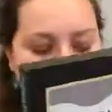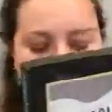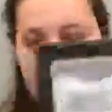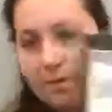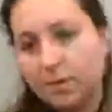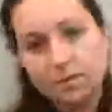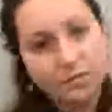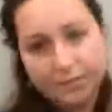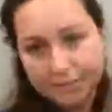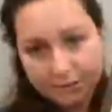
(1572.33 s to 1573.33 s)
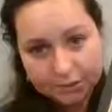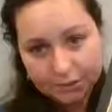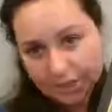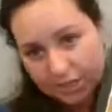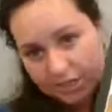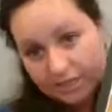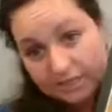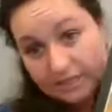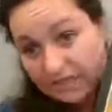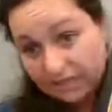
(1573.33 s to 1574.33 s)
It's got beautiful
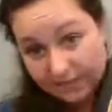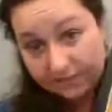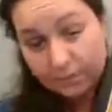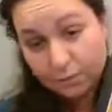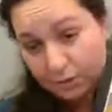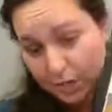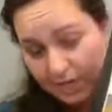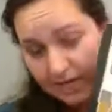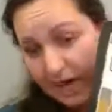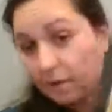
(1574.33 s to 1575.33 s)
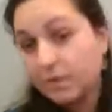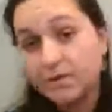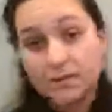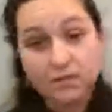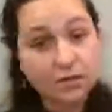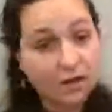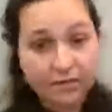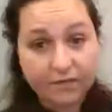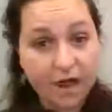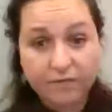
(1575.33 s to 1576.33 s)
illustrations. It's definitely worth checking out. Plus, it's a
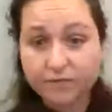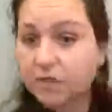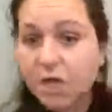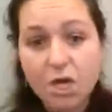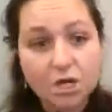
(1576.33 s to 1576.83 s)
graphic novel.